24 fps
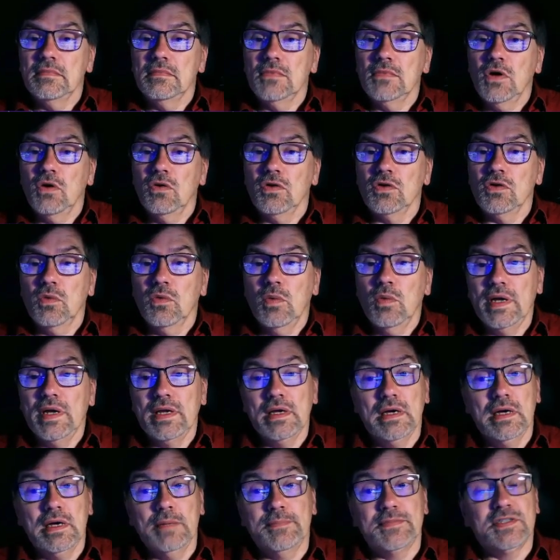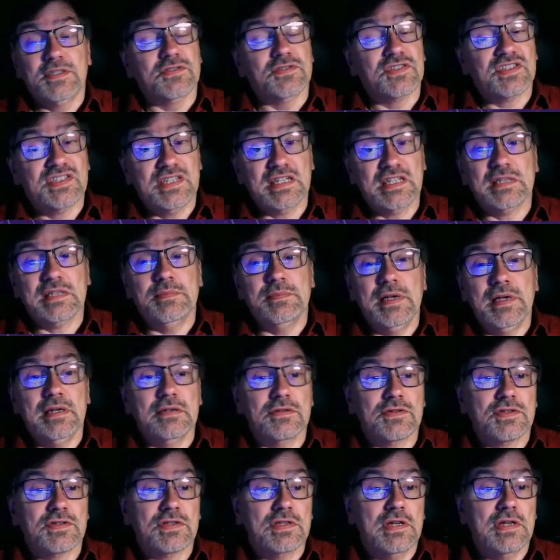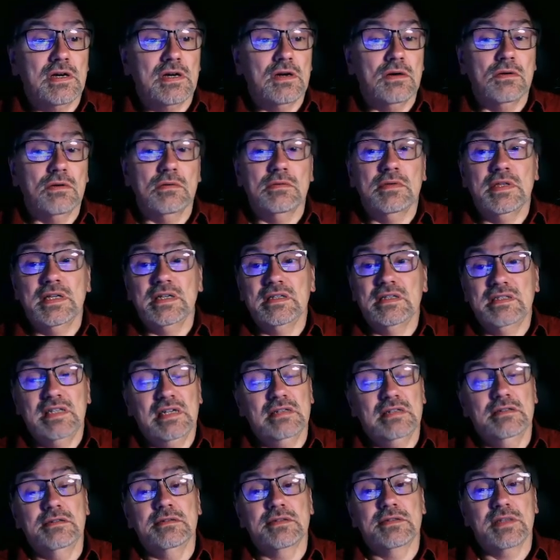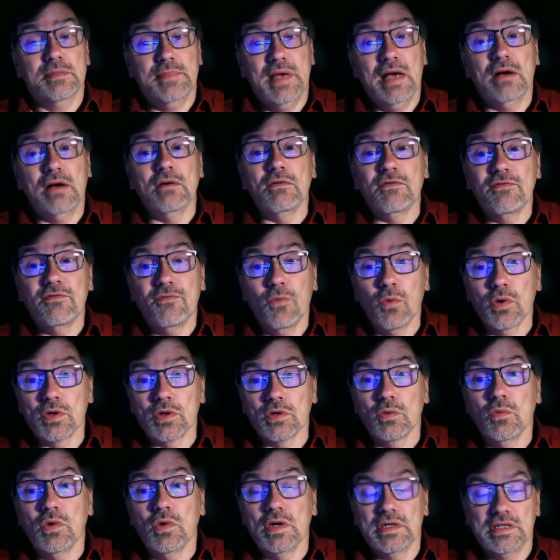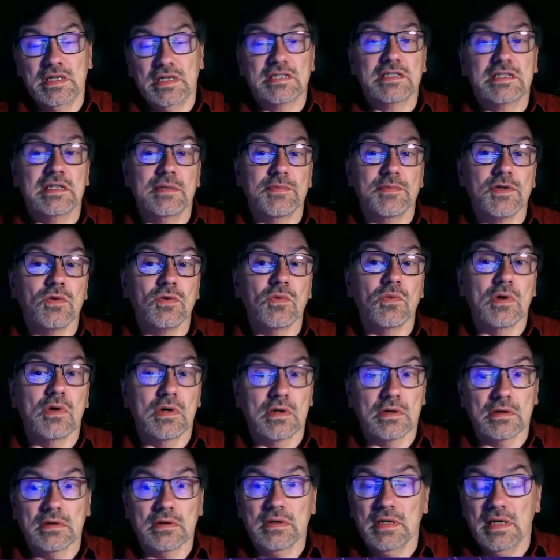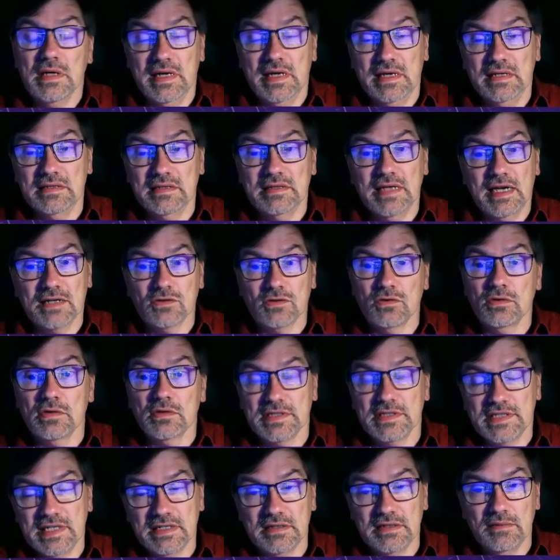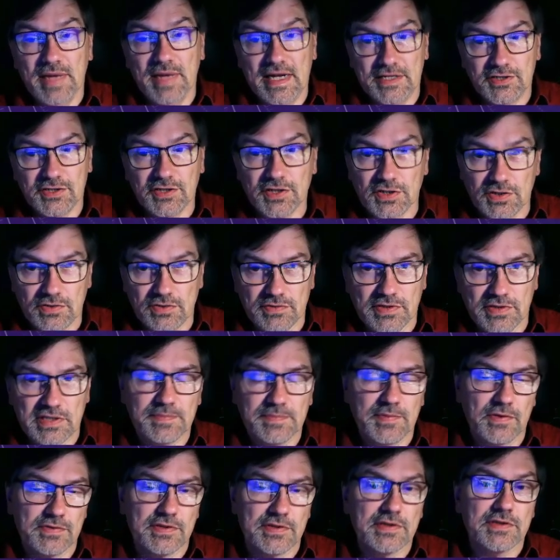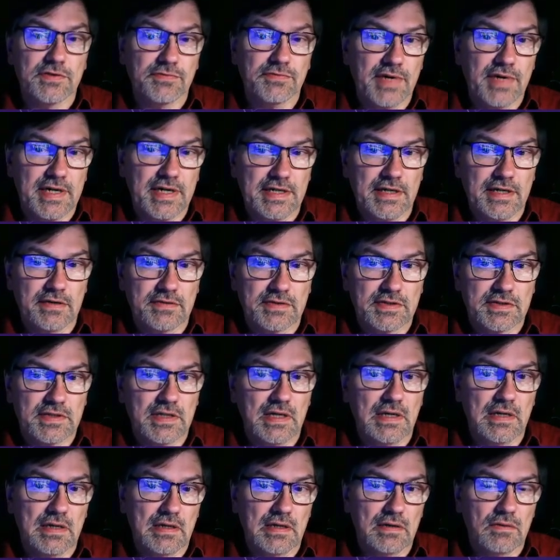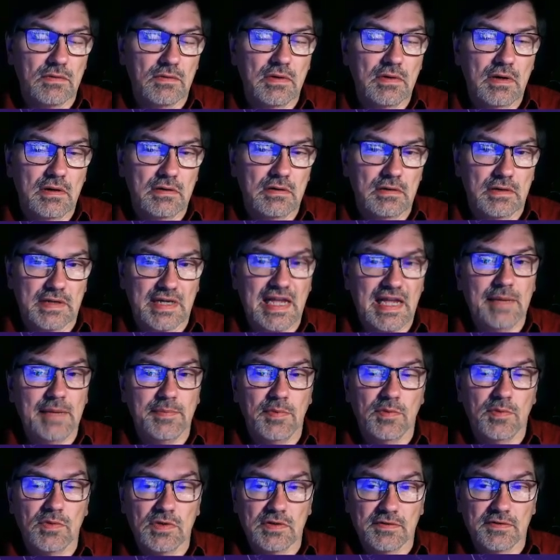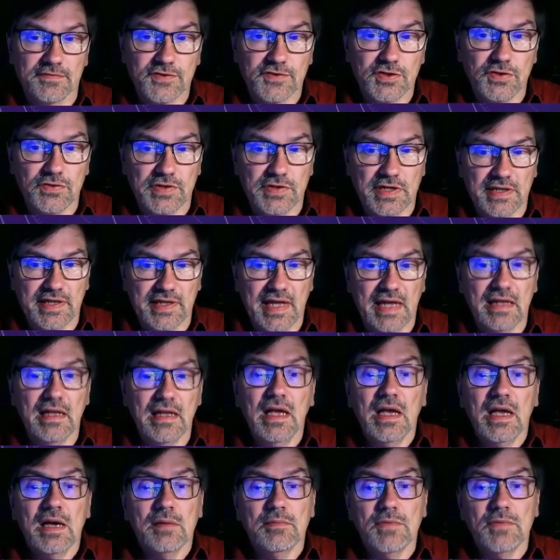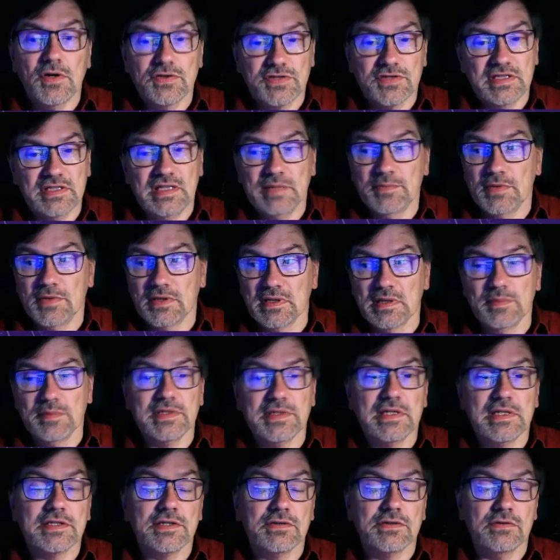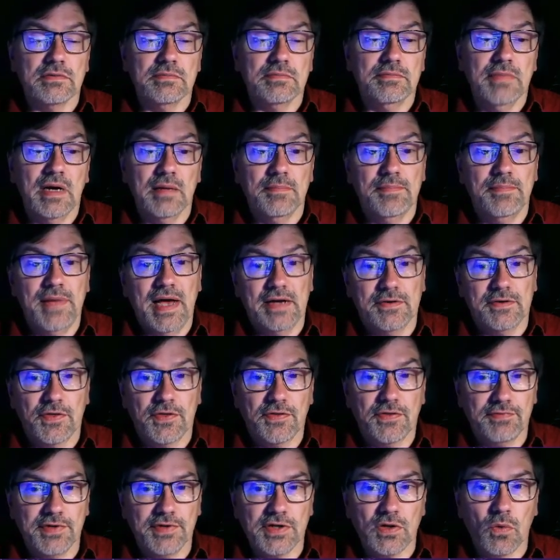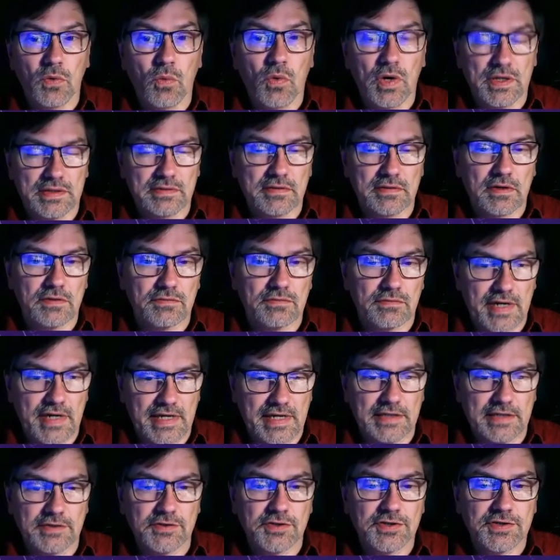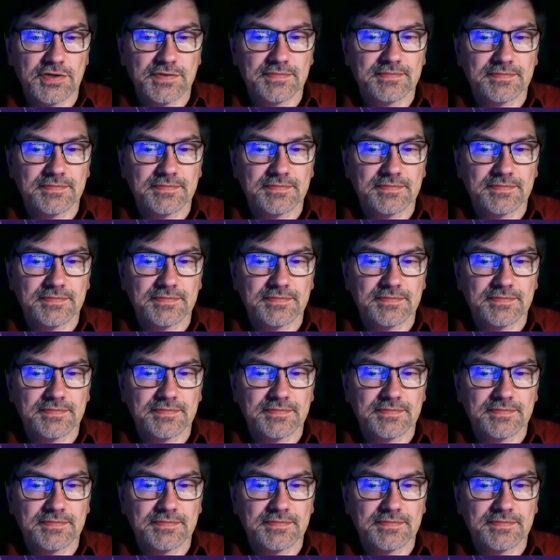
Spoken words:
all the way up to 6 meters, though, the antenna is about 4 to 1 SWR, and not all antenna matching units built into radios are capable of tuning that. Most of them are limited to about a 3 to 1 range.